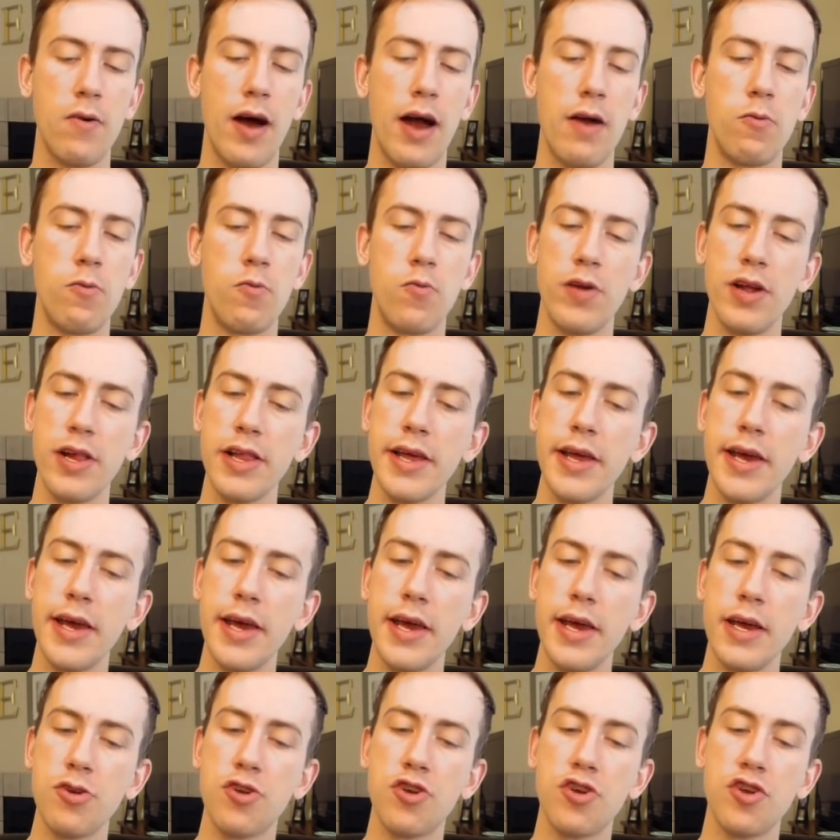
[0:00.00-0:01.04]
I
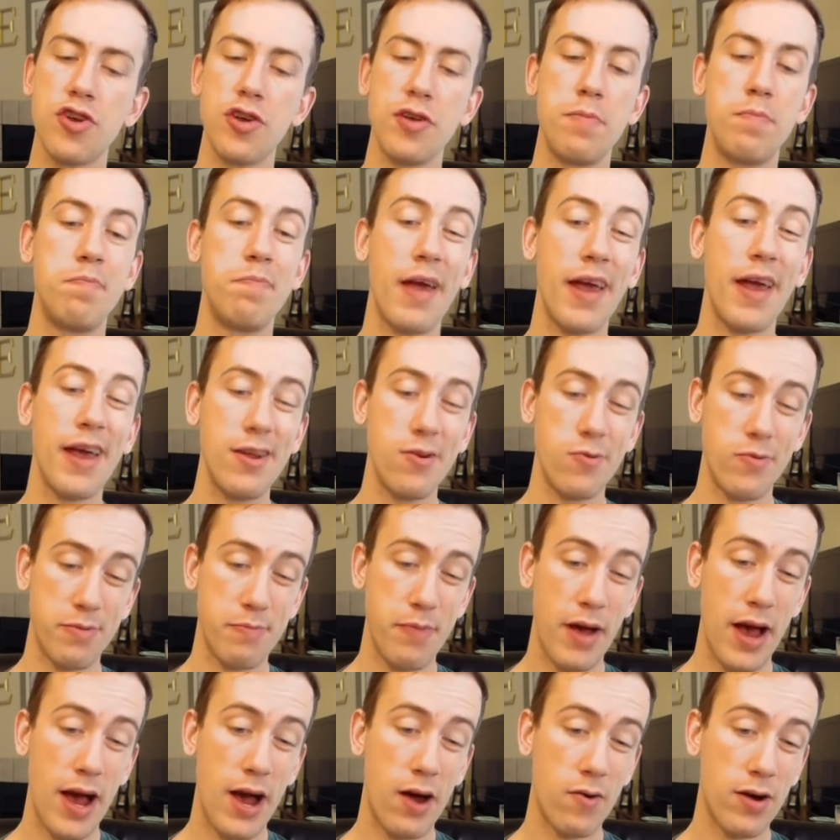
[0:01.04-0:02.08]
really should bait with
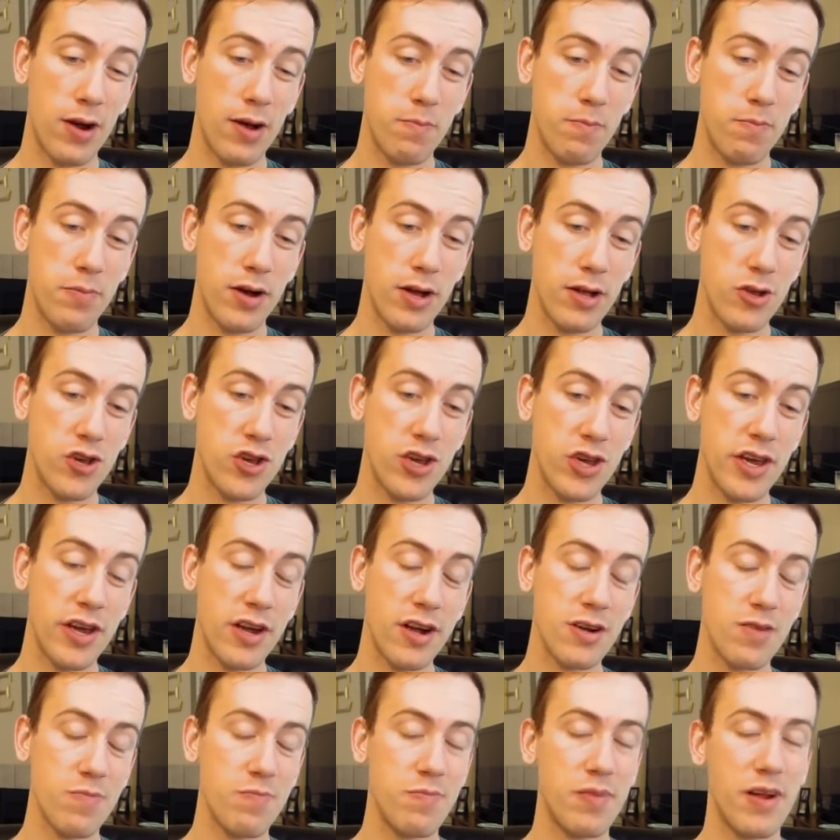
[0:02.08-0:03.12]
power-up punch
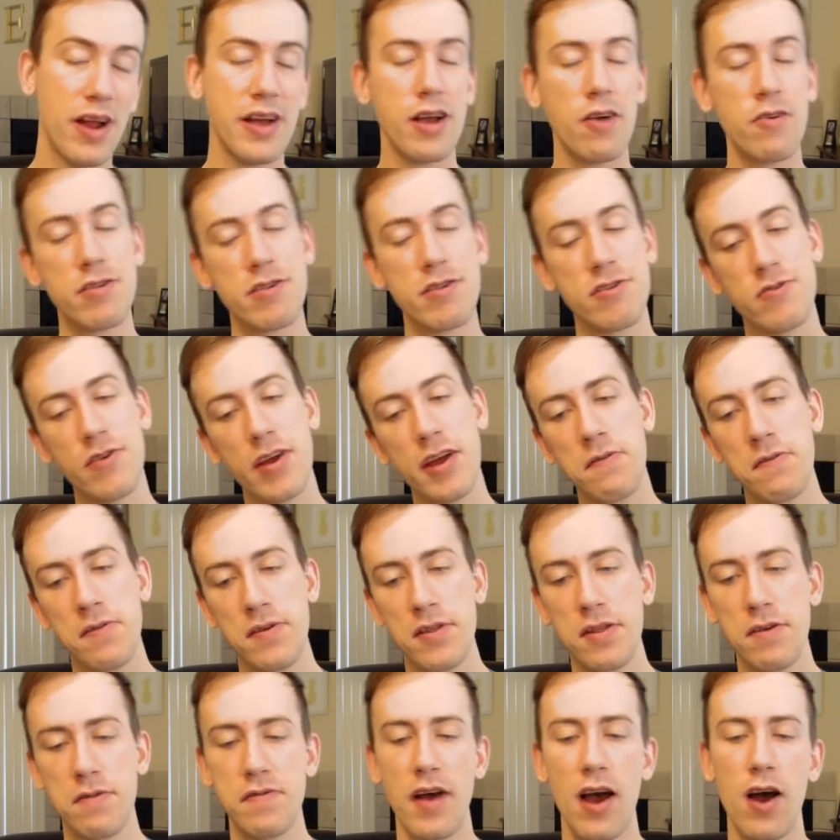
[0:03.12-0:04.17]
here, but I go straight for
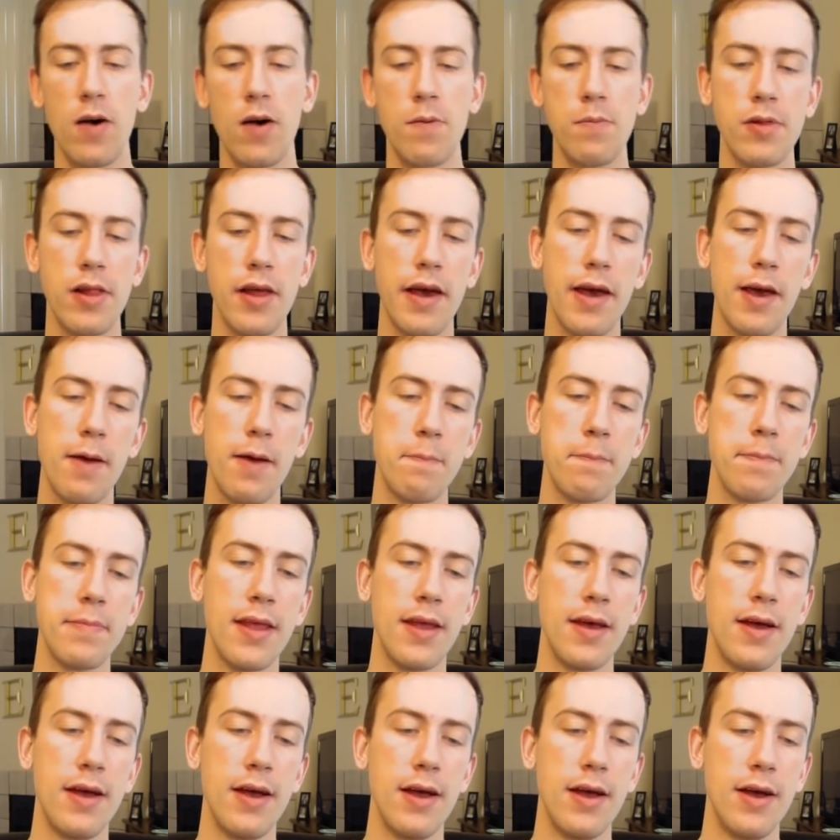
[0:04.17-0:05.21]
the foul play.
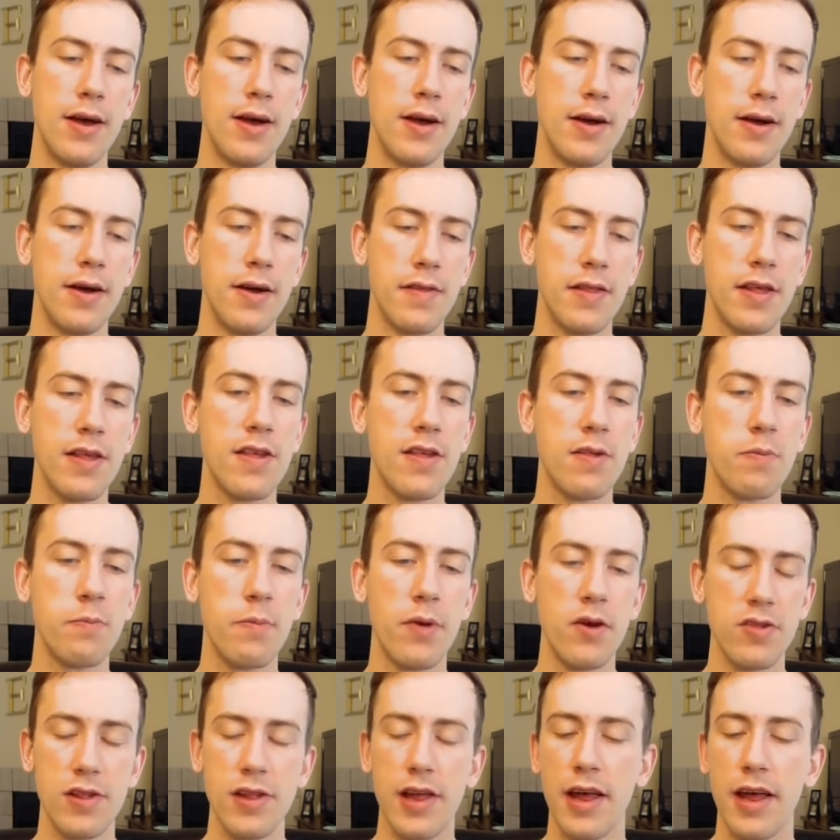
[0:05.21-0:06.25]
This is
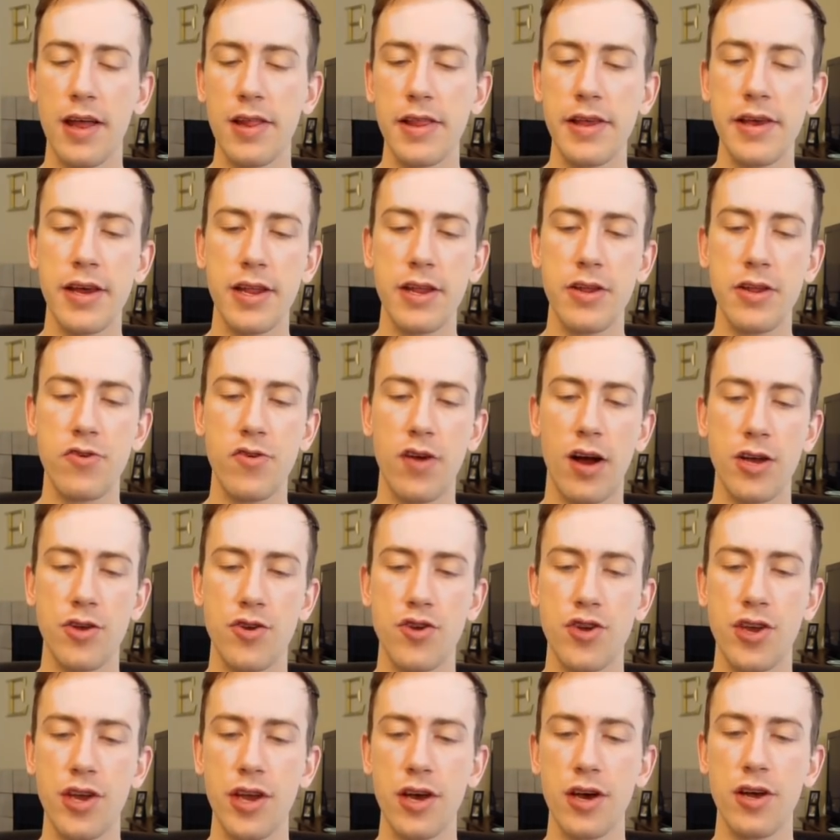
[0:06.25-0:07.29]
most likely going to draw a
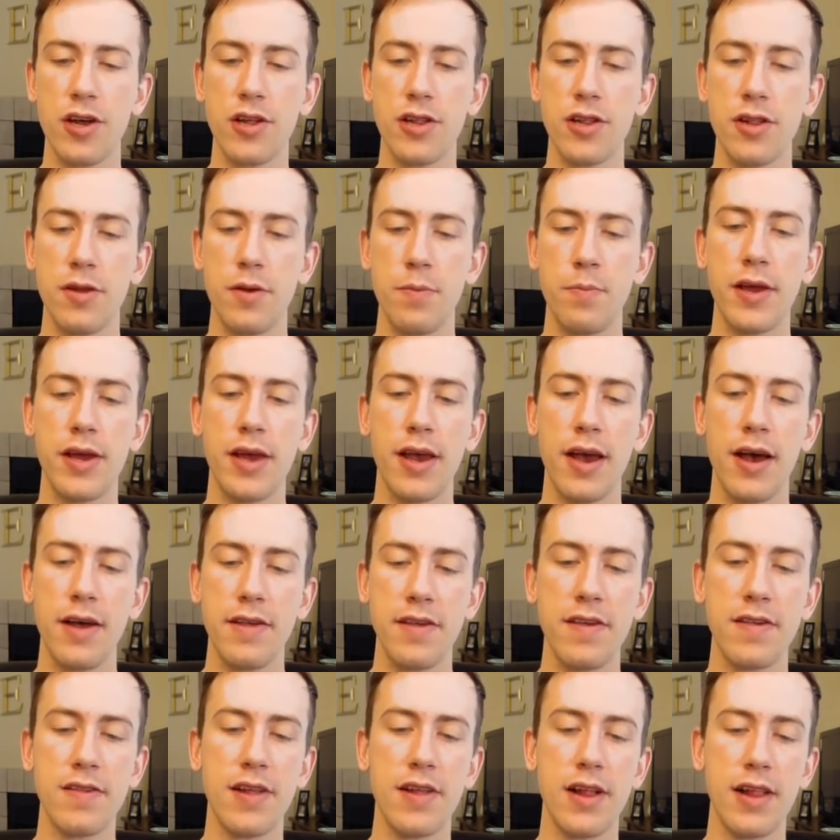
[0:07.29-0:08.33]
shield because
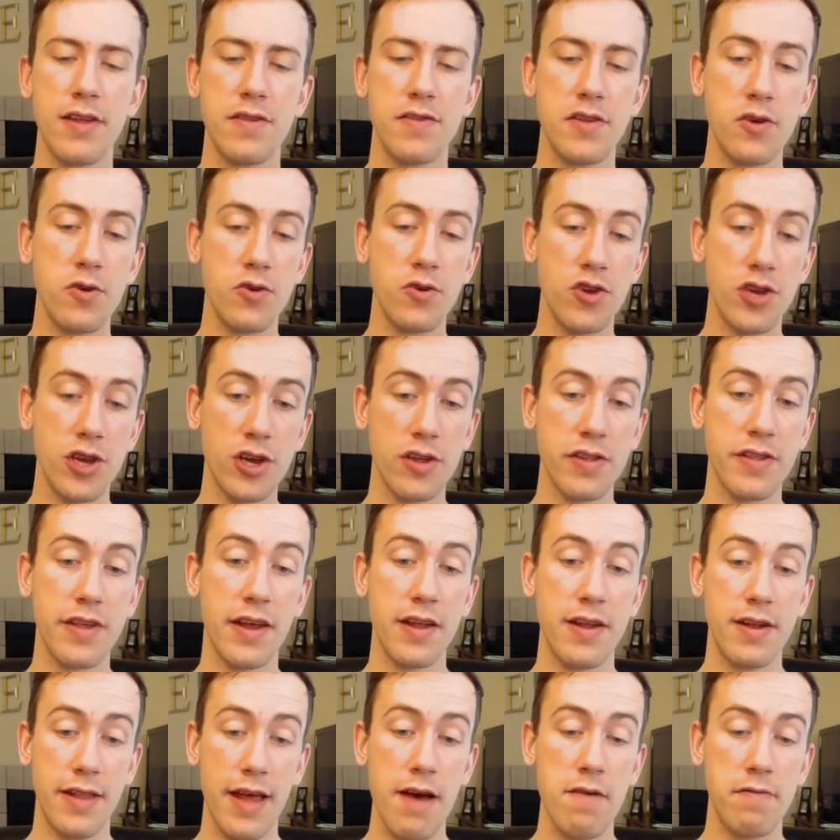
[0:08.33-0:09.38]
he still has 2 shields,
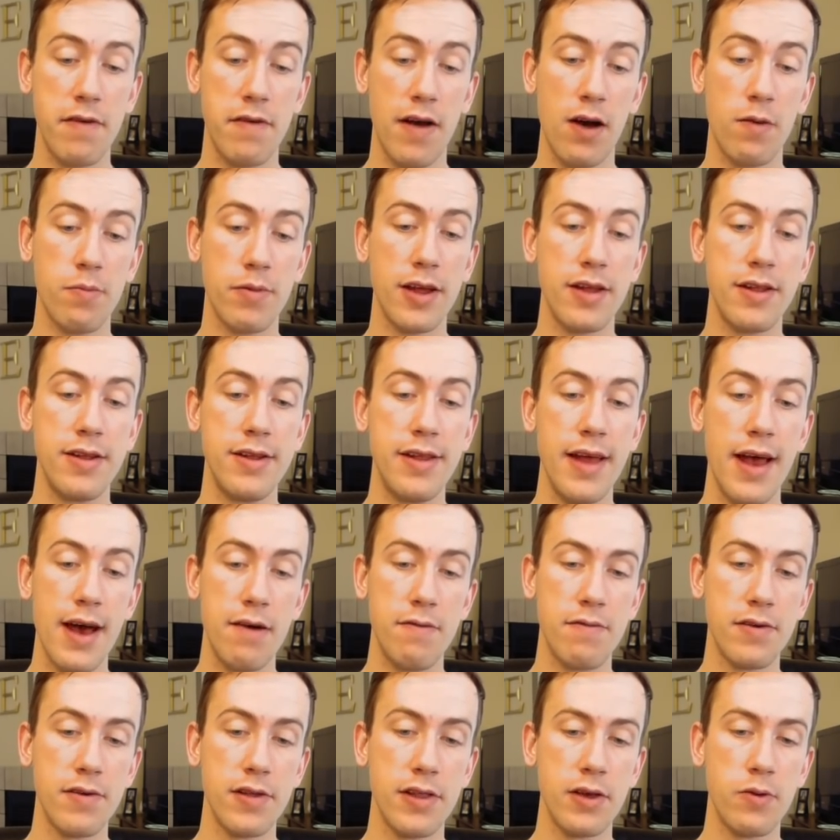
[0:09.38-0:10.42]
and that foul play
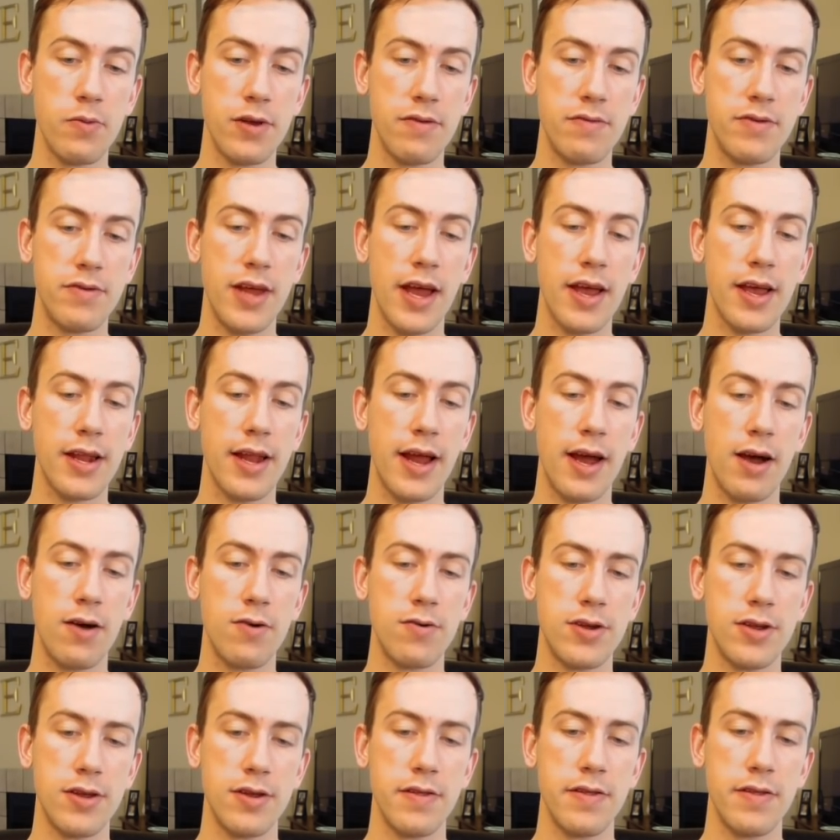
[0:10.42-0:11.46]
definitely would have taken
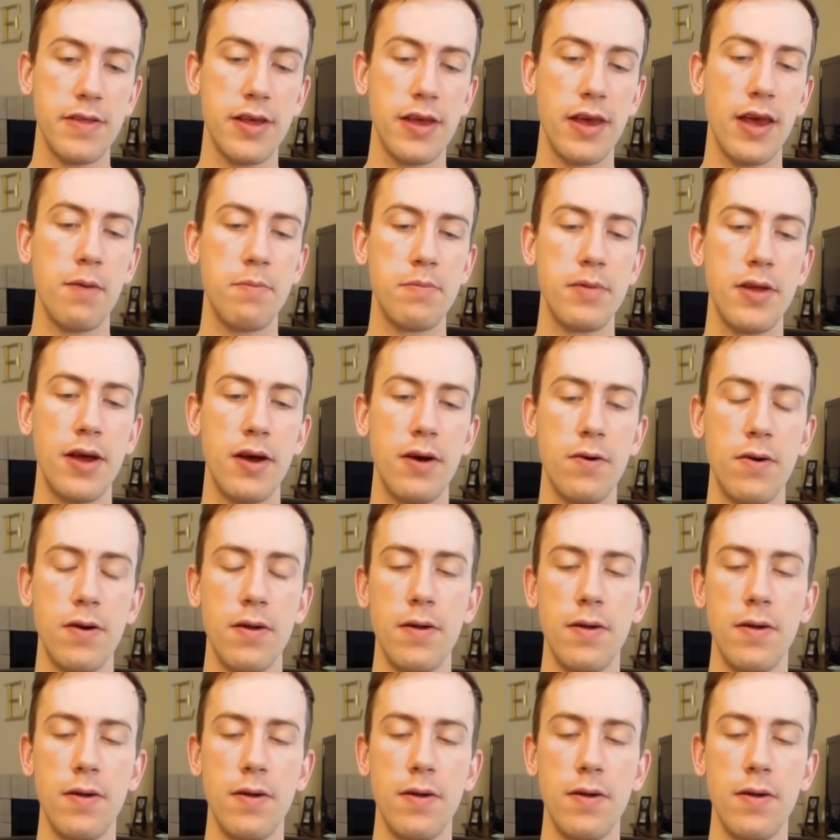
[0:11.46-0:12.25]
out the Hypno.